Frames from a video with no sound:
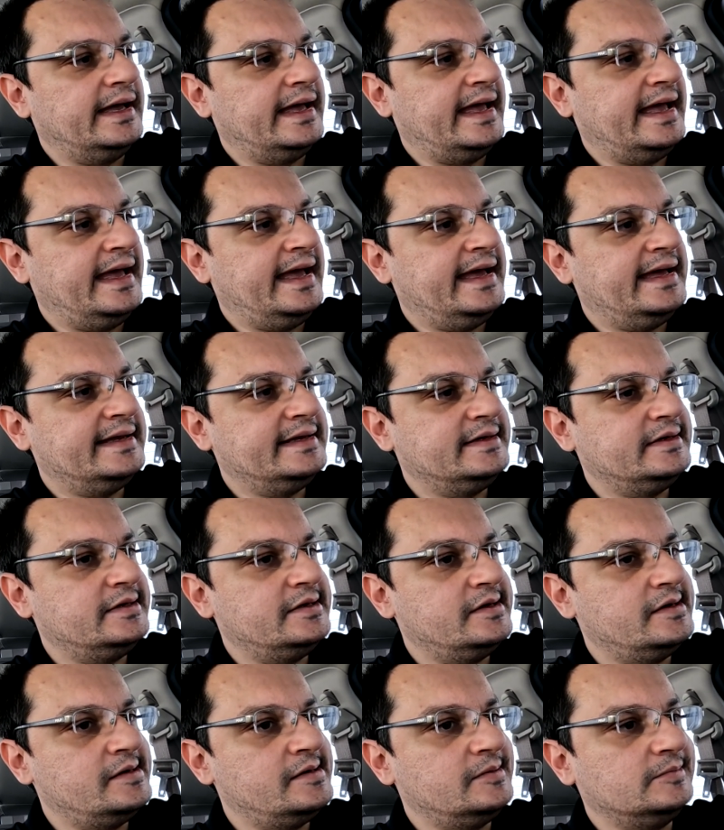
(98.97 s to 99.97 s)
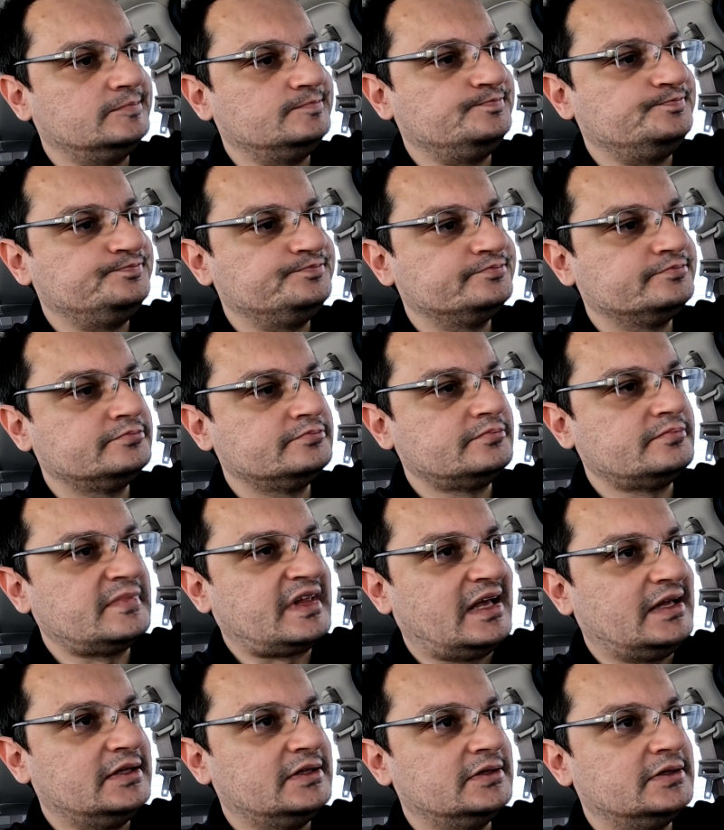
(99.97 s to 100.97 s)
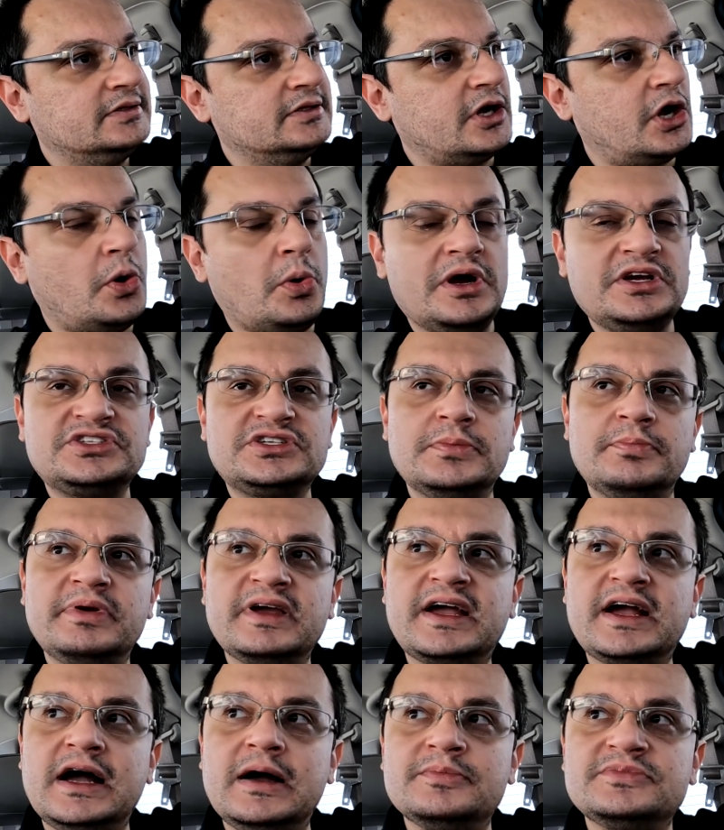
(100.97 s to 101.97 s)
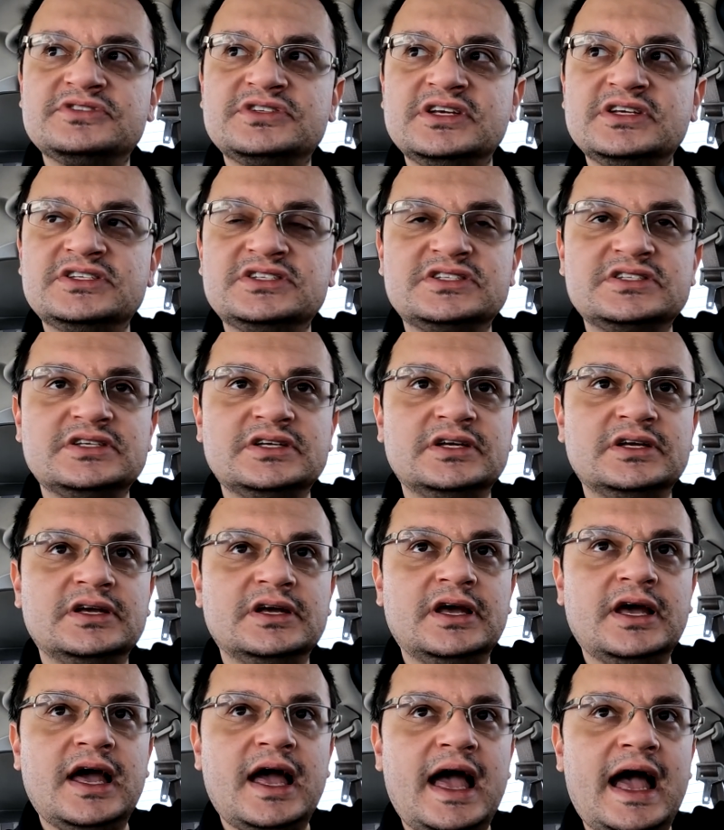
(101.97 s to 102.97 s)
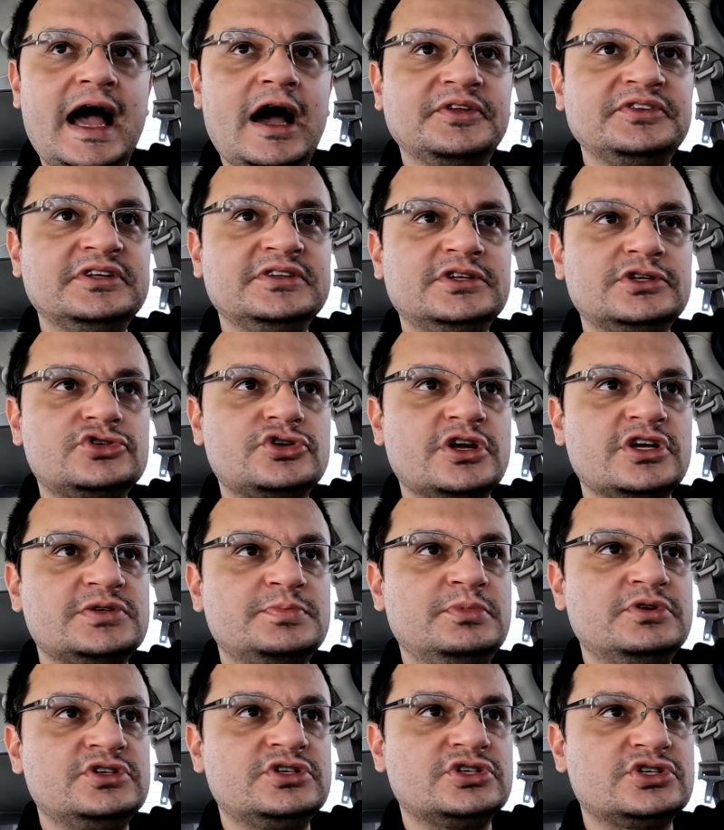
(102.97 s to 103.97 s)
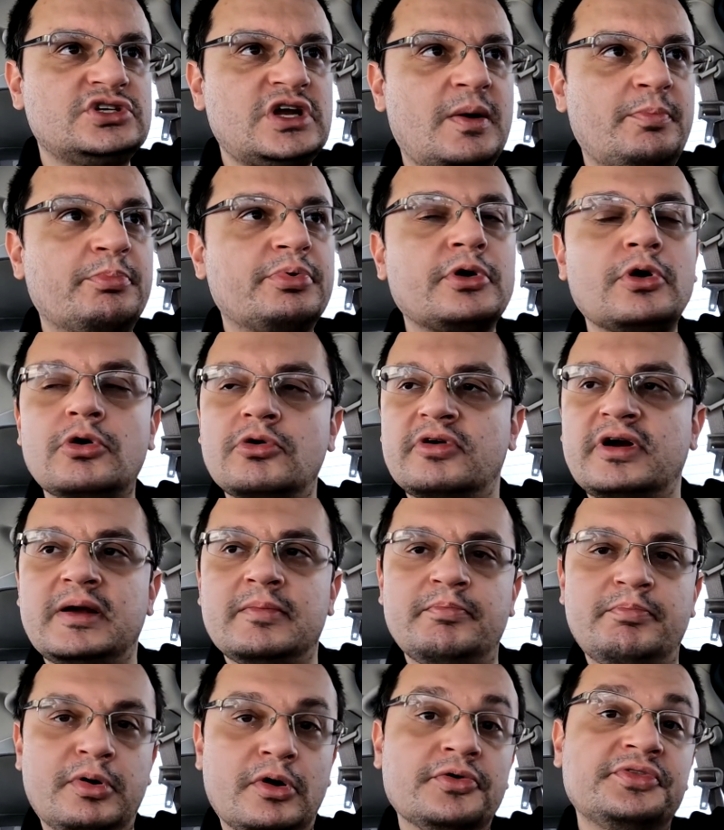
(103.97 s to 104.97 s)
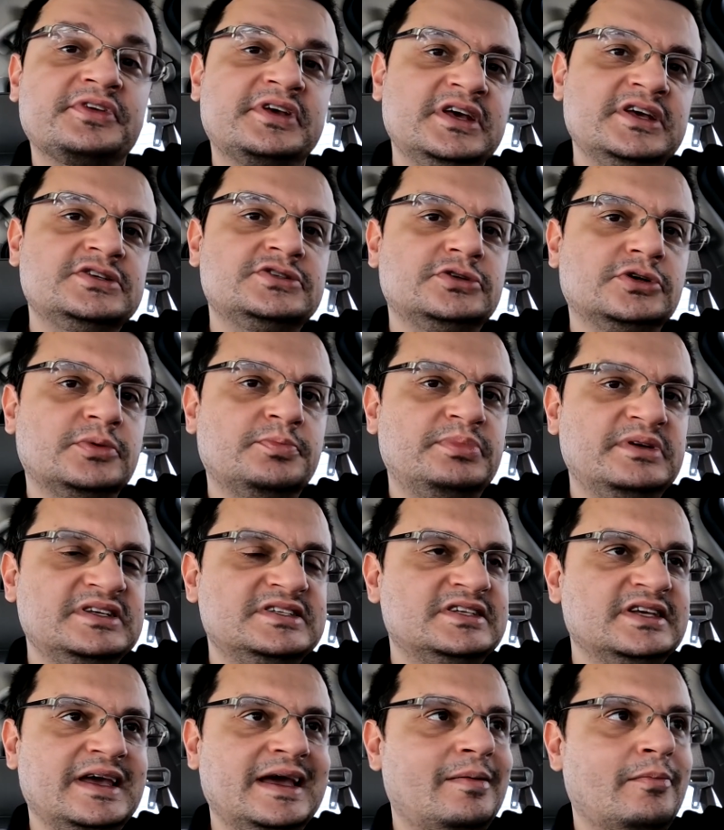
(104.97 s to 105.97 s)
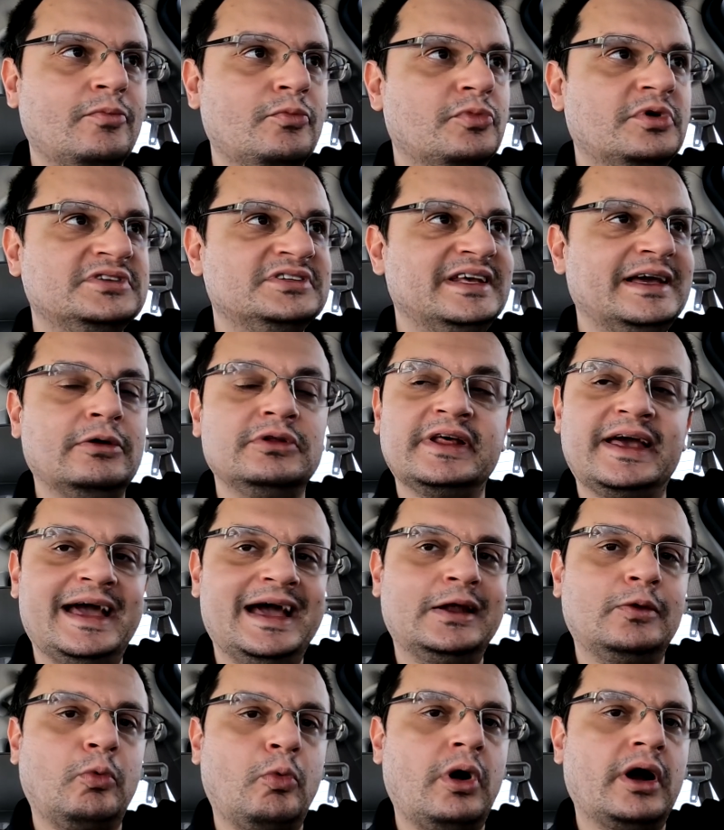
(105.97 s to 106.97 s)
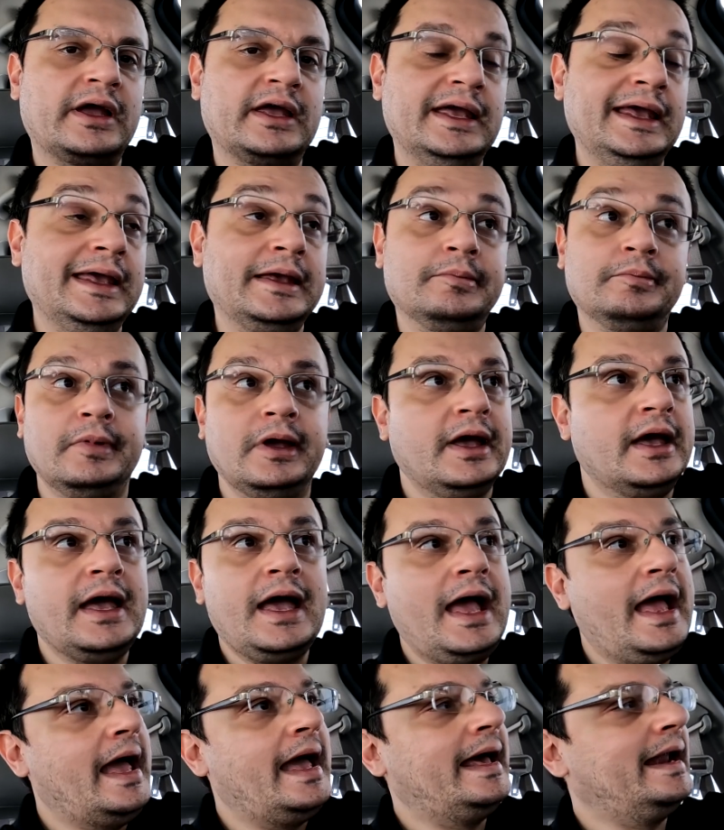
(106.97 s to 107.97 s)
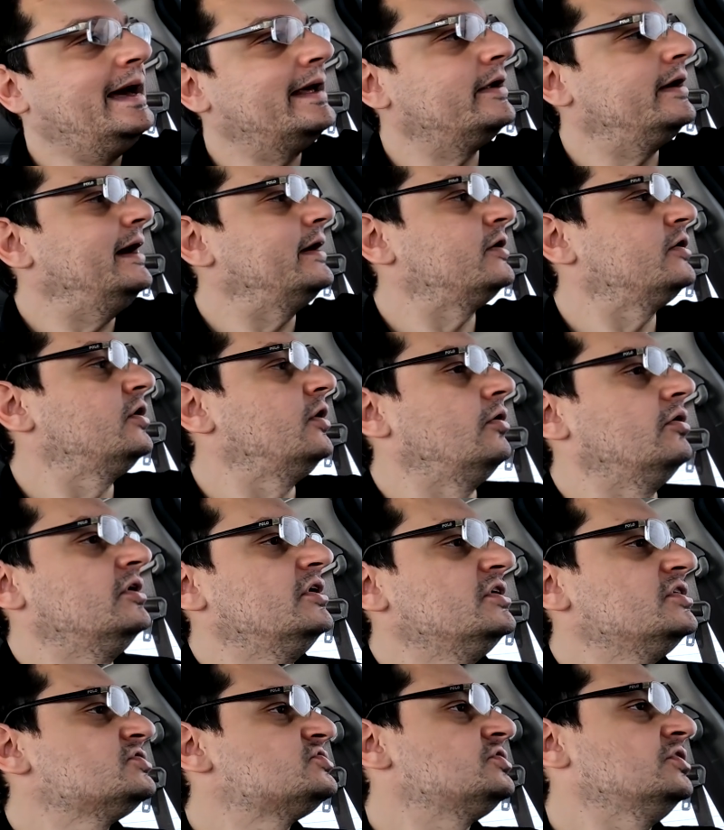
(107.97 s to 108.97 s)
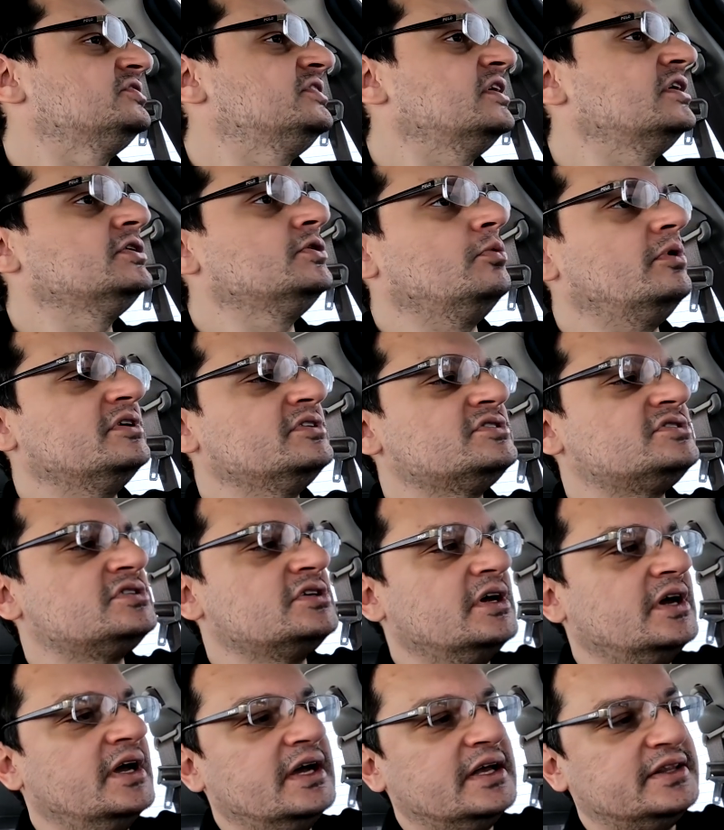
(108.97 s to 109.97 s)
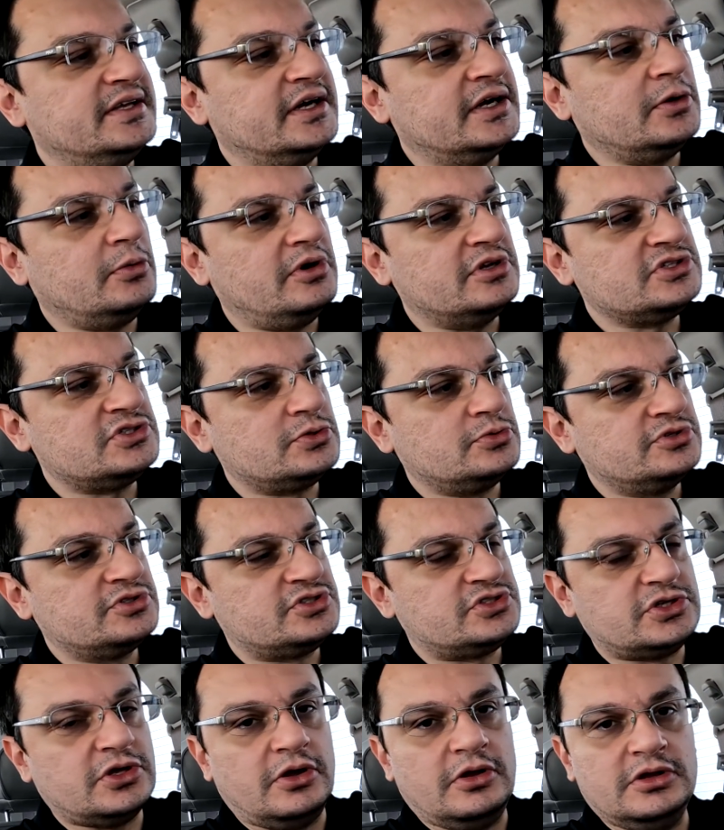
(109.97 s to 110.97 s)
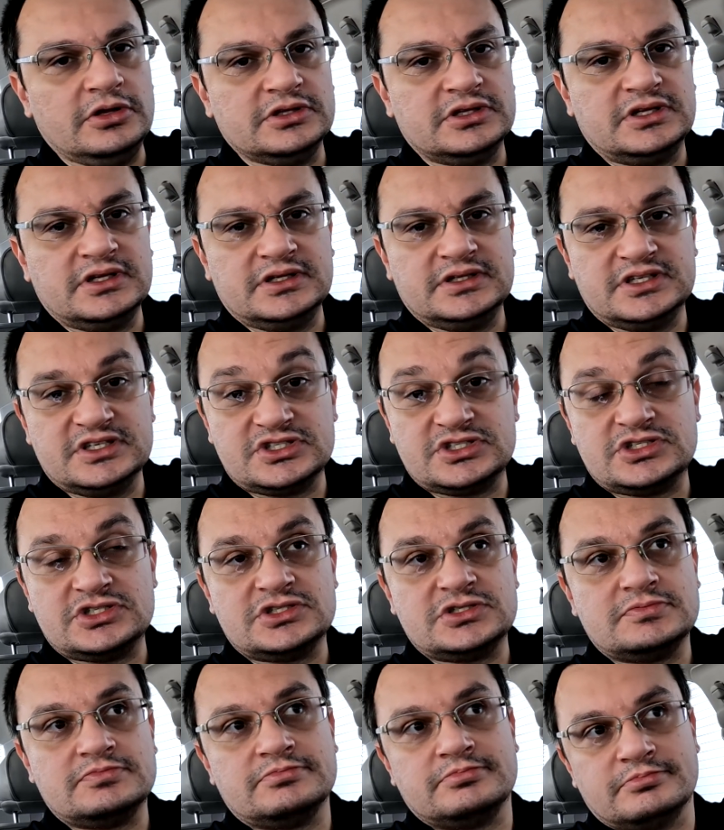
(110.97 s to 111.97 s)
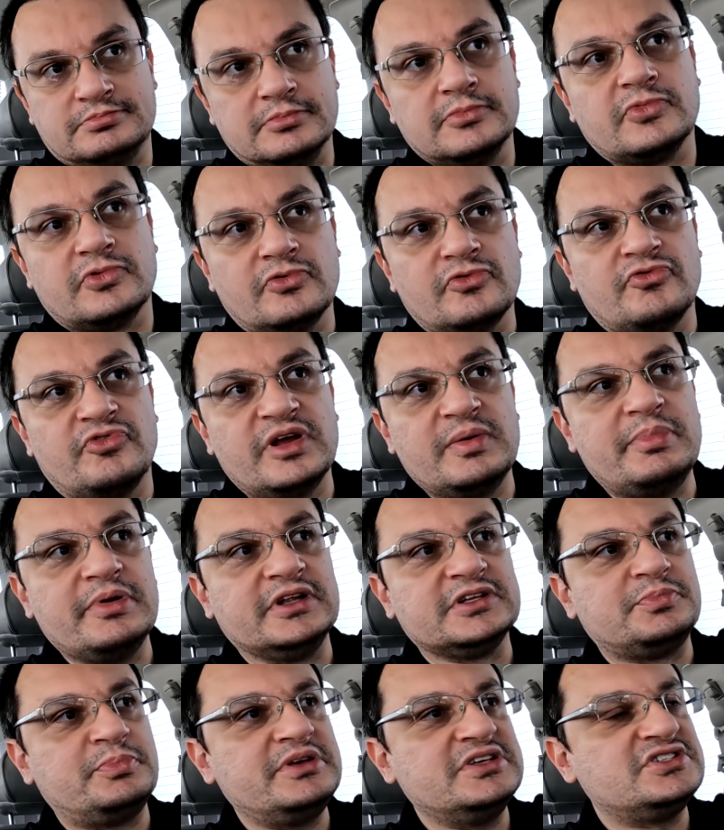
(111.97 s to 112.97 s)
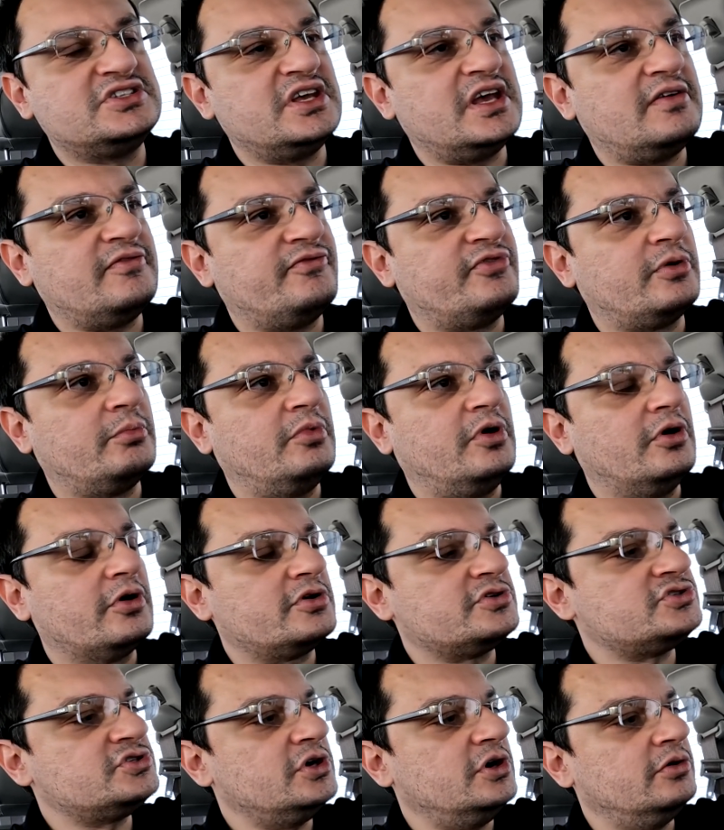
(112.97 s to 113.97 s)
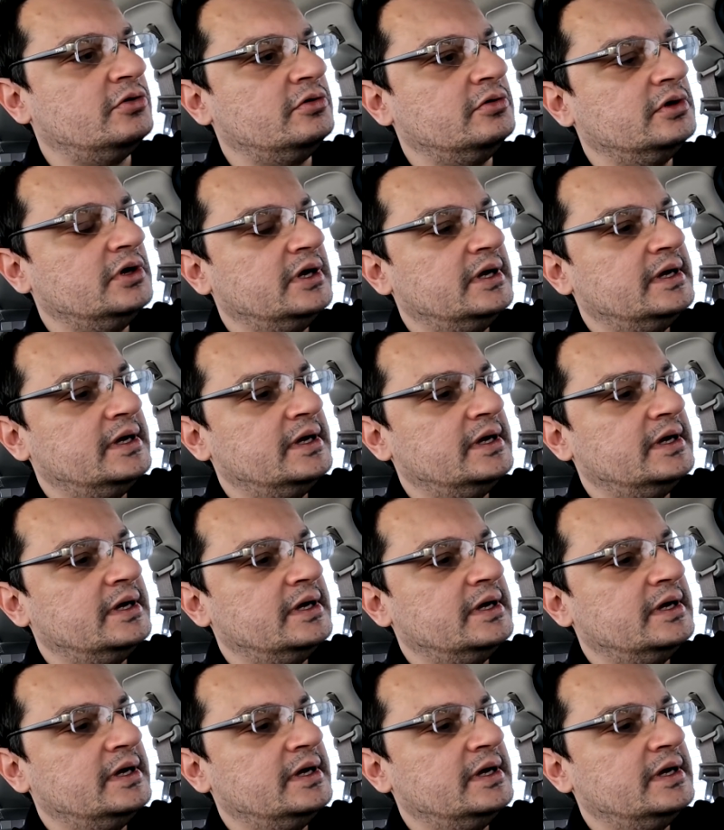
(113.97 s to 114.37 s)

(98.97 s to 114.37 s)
And the question becomes is, how did the transmission shop program both keys to the PCM when they only had one key? And I don't know. So they're the ones who installed this rebuilt PCM from AutoZone,